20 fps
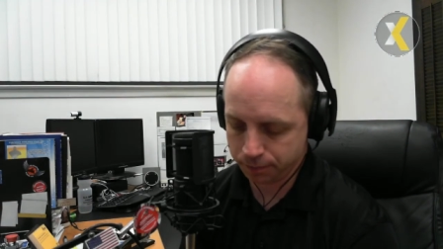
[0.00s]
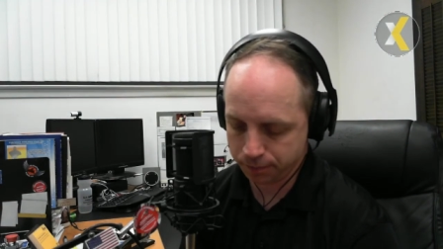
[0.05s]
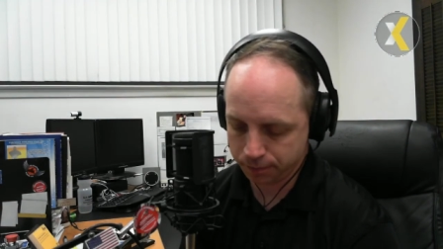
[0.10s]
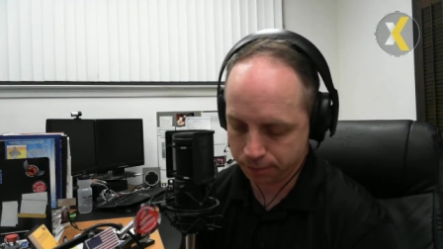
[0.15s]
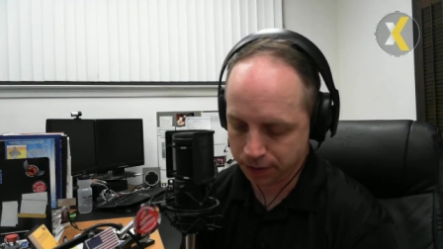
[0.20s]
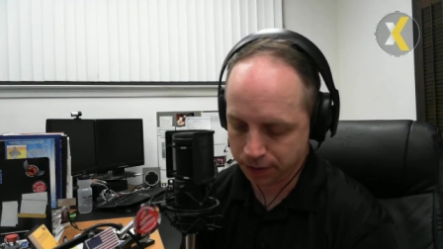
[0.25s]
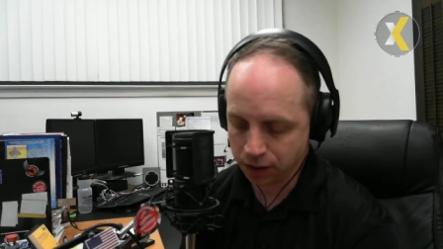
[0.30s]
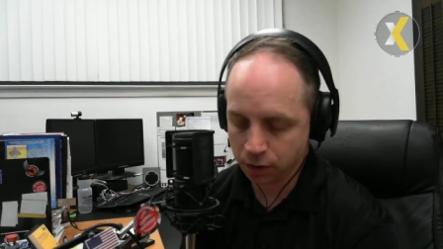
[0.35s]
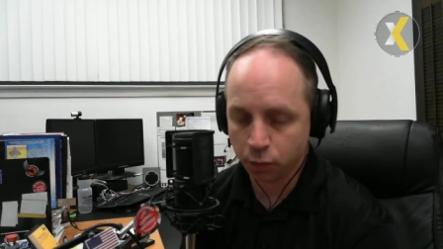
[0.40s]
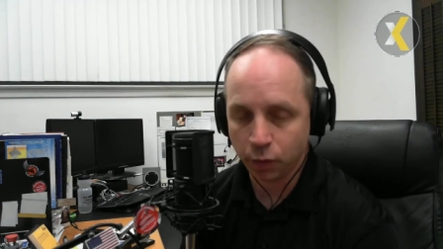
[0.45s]

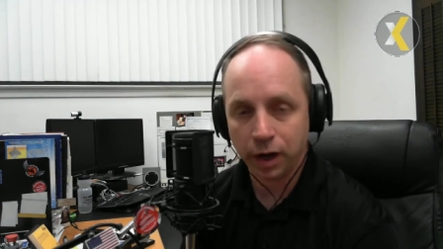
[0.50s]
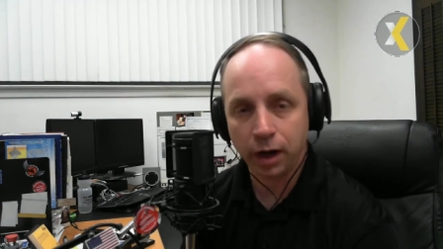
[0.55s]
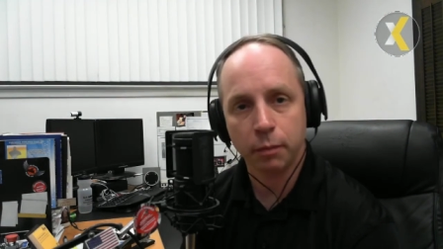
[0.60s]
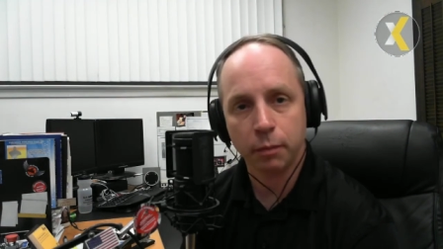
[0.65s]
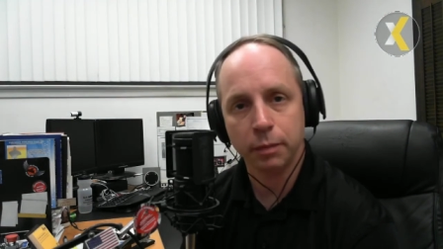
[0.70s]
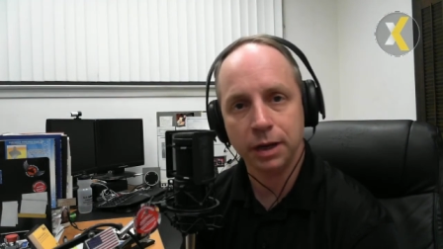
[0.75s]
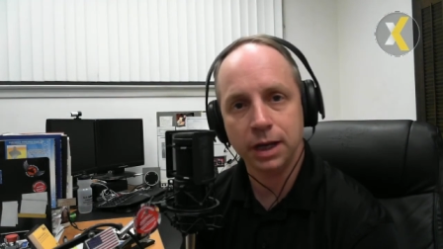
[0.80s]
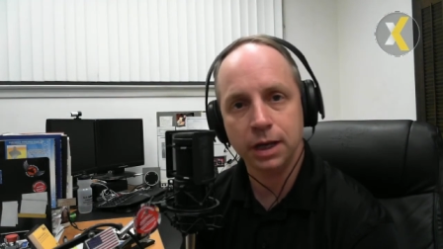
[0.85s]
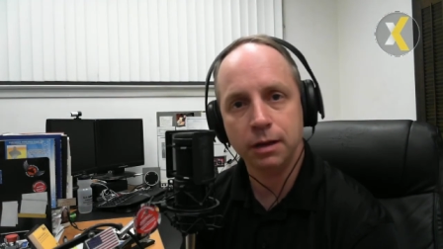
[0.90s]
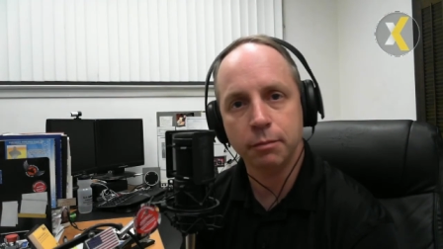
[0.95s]
be aware,
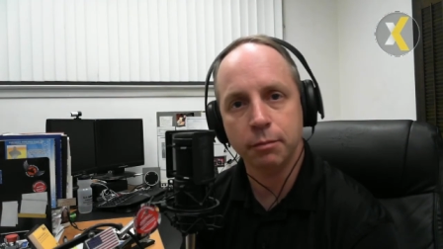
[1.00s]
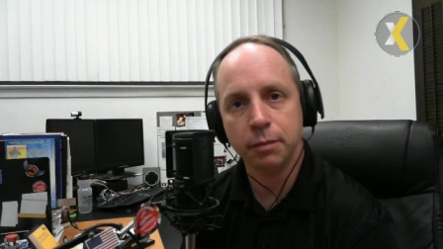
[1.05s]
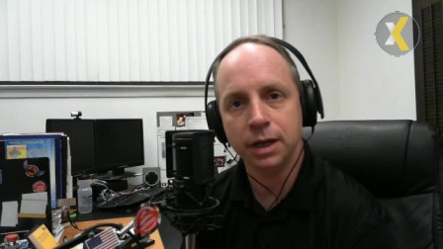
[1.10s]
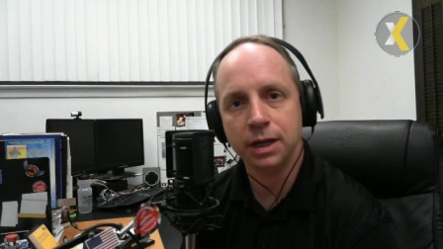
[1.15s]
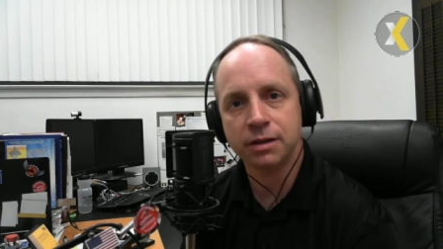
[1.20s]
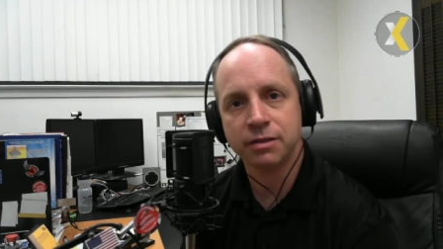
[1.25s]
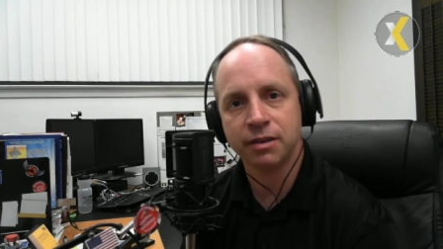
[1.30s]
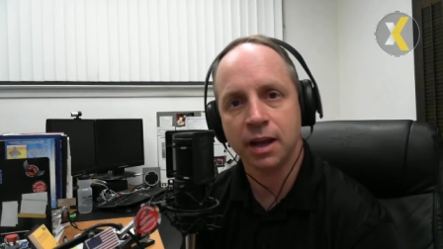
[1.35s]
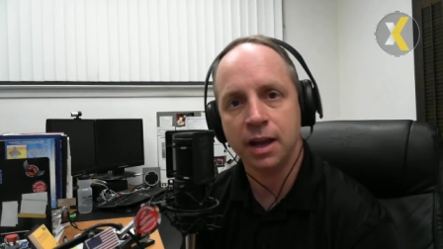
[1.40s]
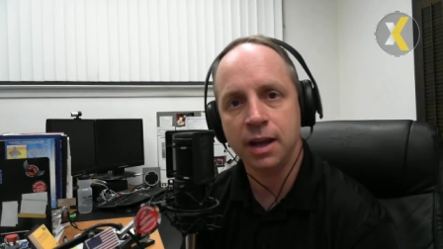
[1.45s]
be be
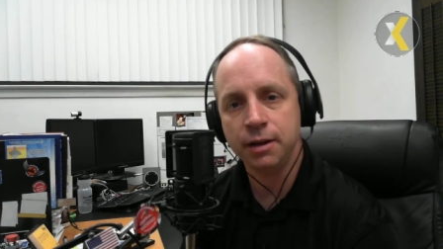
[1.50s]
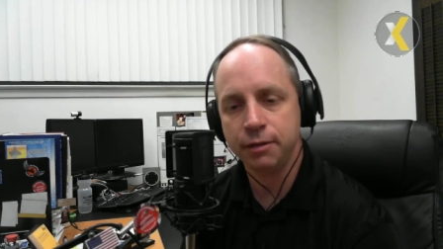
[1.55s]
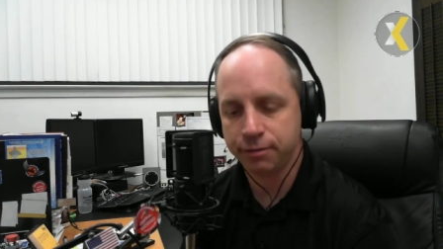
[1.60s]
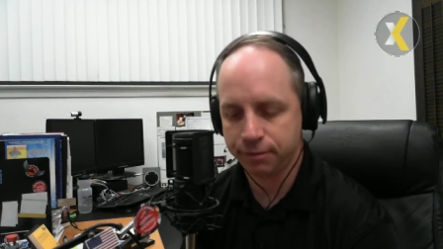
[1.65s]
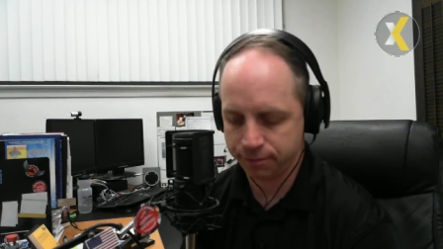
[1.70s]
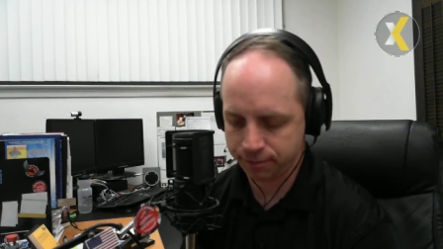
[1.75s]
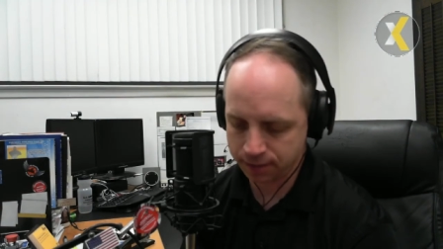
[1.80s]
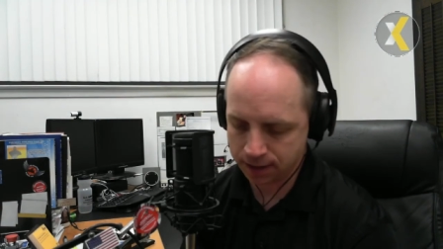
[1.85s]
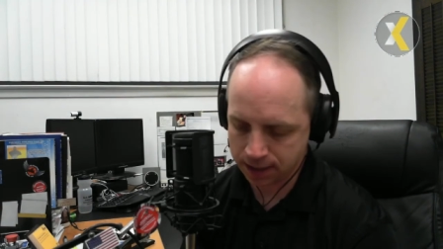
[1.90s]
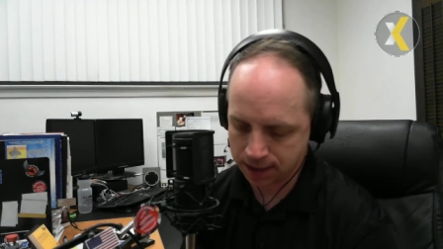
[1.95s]

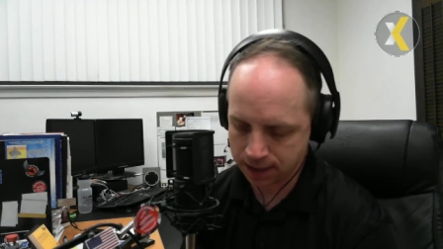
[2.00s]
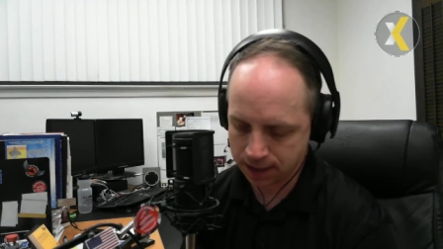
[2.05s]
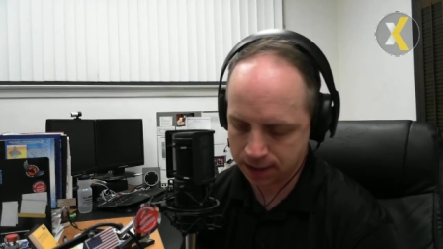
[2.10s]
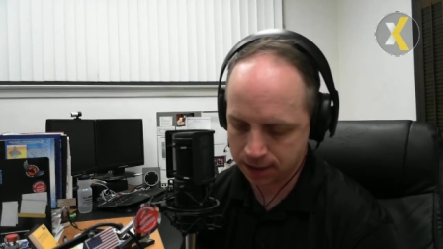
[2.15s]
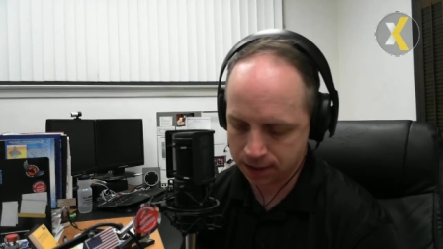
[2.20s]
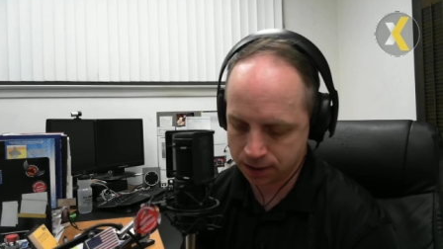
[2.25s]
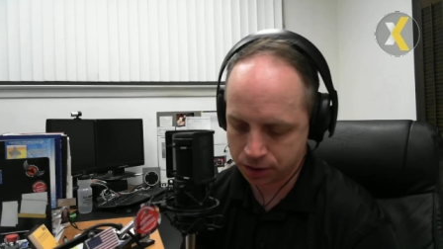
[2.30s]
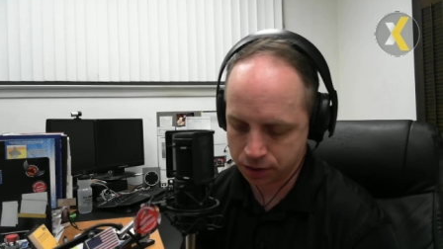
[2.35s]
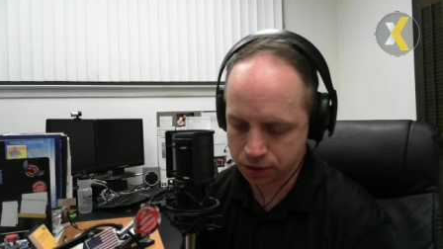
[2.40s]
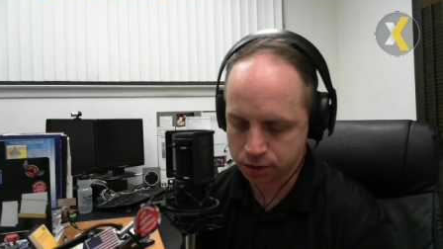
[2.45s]
safe
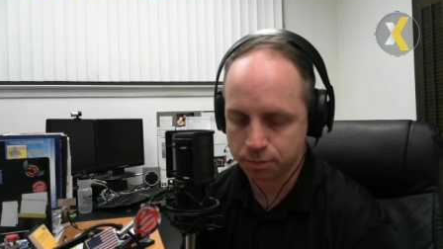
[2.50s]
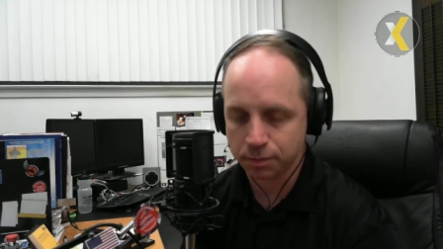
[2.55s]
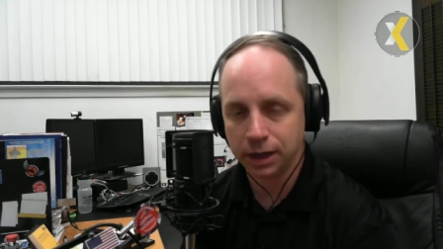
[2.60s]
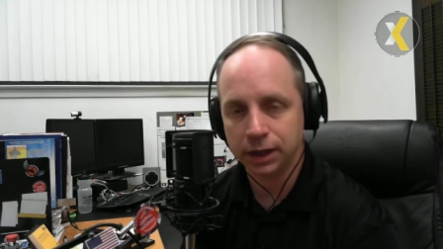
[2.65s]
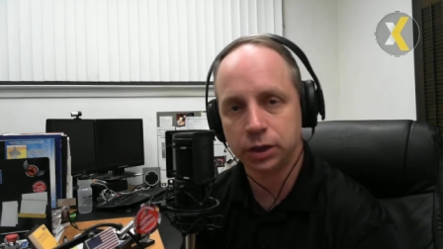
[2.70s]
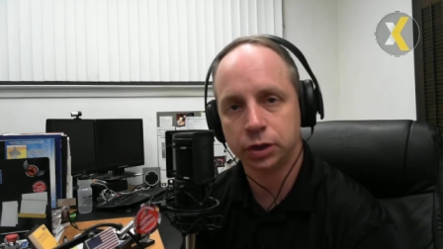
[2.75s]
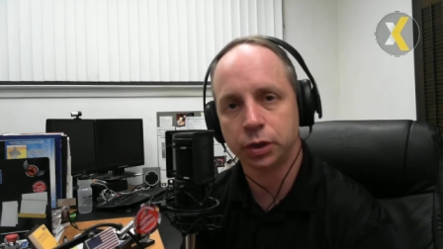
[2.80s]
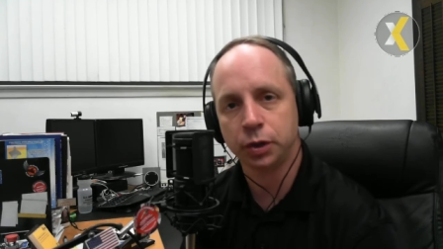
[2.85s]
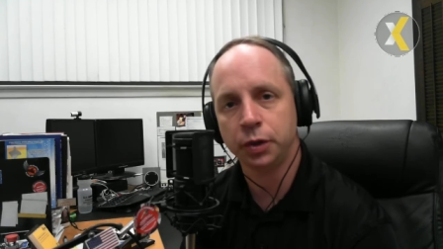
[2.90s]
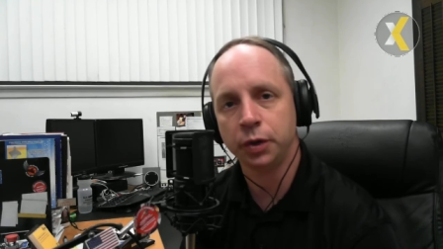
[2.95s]
and just make
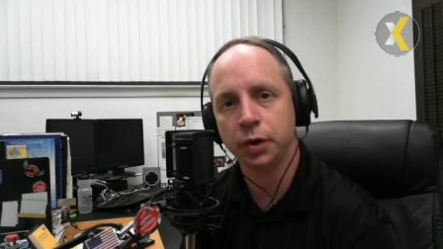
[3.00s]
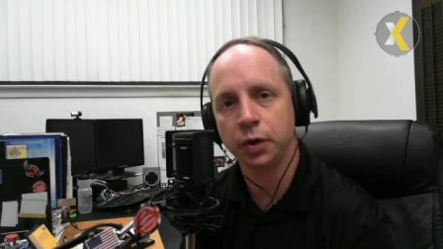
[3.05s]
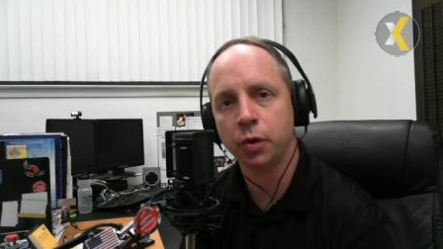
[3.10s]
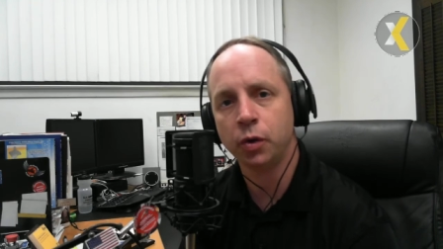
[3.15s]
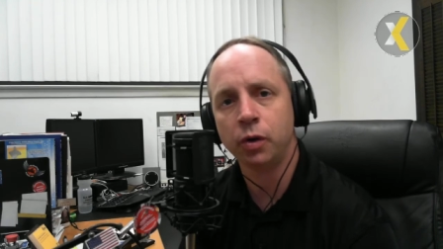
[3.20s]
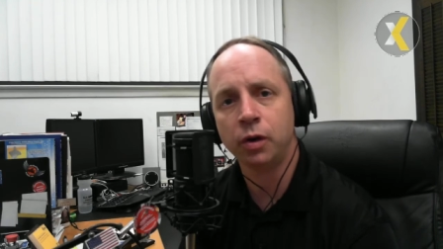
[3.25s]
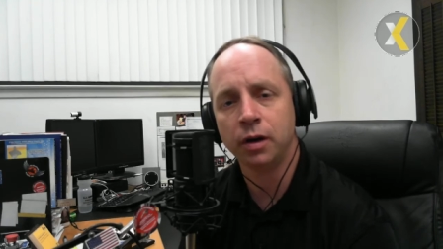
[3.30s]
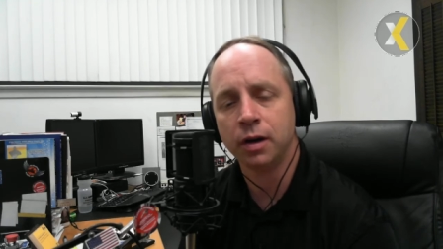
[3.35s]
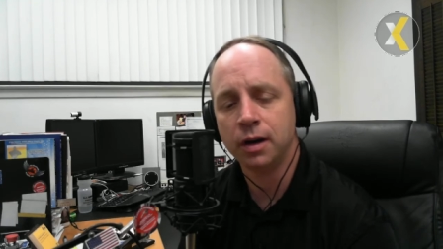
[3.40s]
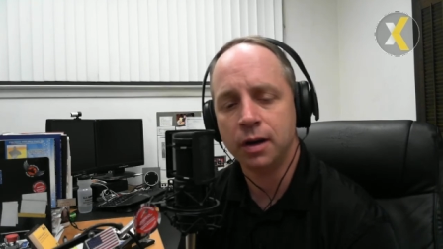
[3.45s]
sure
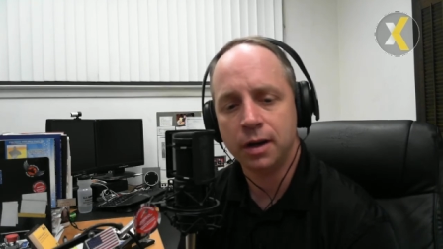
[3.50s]
you're